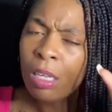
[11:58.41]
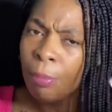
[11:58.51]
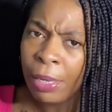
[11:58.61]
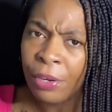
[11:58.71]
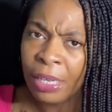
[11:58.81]

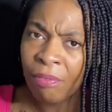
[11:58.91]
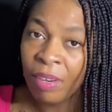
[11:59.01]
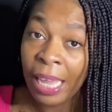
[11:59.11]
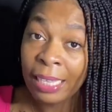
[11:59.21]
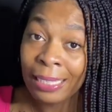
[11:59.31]
American
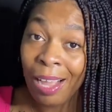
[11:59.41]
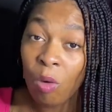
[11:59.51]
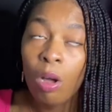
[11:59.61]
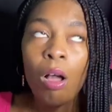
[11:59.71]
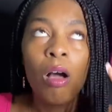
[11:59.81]
flags out,